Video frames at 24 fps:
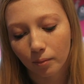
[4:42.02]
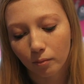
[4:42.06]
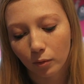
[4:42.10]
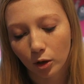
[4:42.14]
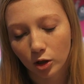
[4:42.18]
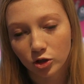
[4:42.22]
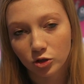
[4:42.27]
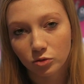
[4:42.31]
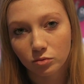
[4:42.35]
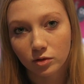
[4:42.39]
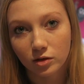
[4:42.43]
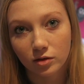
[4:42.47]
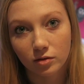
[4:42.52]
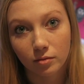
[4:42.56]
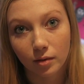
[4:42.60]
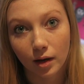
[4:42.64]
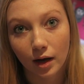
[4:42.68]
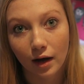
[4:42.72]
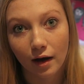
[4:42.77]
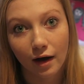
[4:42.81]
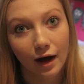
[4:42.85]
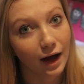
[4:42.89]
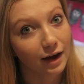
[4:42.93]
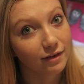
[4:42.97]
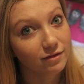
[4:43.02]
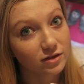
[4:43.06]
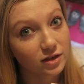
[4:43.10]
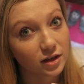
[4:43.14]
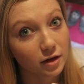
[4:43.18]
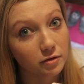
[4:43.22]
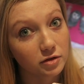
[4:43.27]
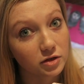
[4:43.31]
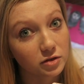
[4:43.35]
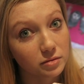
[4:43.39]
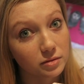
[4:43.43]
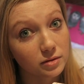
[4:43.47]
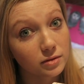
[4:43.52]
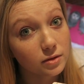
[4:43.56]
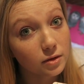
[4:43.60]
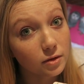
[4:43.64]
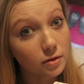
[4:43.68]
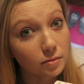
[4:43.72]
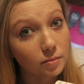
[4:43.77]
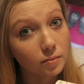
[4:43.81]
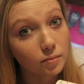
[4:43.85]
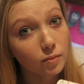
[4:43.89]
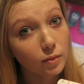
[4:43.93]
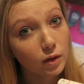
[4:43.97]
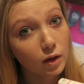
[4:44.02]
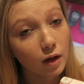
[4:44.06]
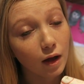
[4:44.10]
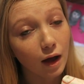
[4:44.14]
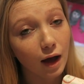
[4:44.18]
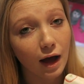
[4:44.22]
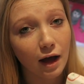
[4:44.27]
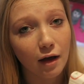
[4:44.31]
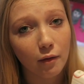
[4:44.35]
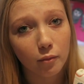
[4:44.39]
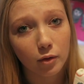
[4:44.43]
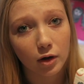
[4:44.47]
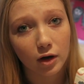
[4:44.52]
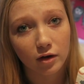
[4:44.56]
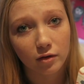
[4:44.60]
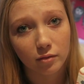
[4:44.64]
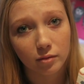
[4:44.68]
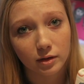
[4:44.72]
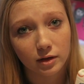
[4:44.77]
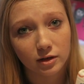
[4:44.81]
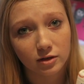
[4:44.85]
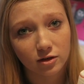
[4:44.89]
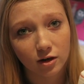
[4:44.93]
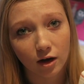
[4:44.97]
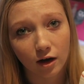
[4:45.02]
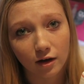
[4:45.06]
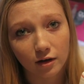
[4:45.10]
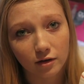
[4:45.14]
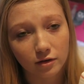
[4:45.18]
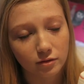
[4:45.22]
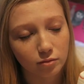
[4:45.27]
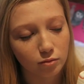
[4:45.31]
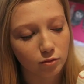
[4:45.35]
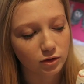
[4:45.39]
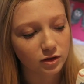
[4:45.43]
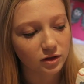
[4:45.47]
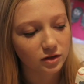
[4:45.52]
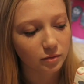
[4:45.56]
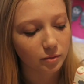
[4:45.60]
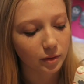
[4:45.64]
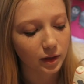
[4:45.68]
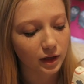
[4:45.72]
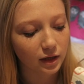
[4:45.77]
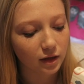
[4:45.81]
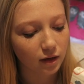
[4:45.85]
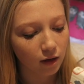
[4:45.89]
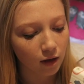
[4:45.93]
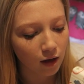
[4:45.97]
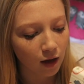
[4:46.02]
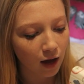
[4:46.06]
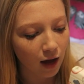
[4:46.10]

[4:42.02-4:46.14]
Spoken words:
module where I have to go into a school and work with a child once a week,